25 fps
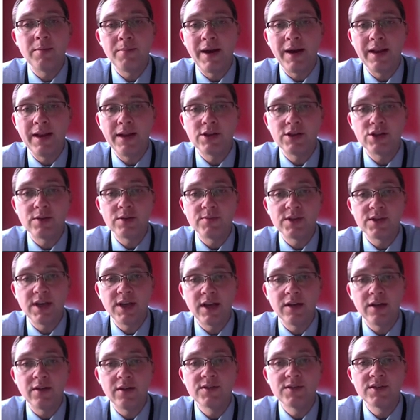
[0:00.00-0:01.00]
to manage
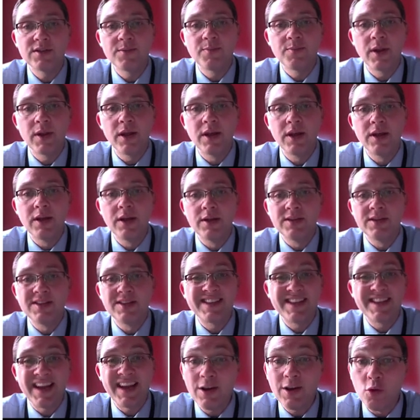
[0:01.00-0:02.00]
themselves,
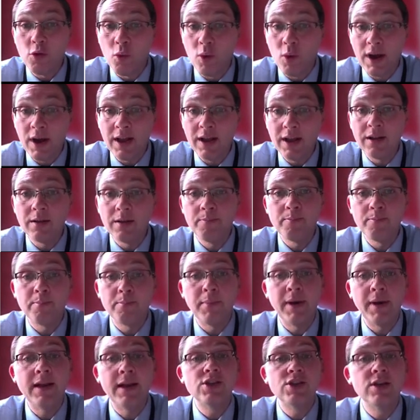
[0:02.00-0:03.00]
staying well,
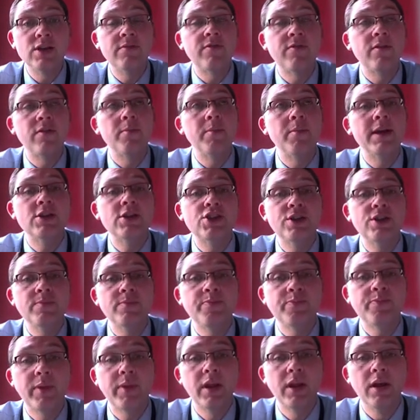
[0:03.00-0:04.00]
managing
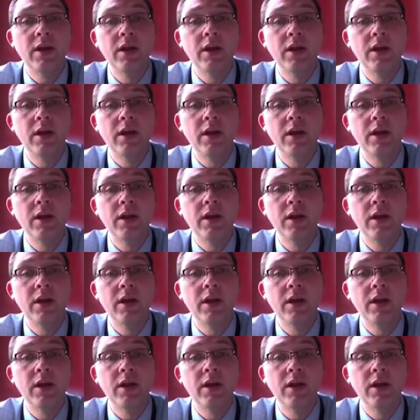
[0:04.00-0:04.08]
information,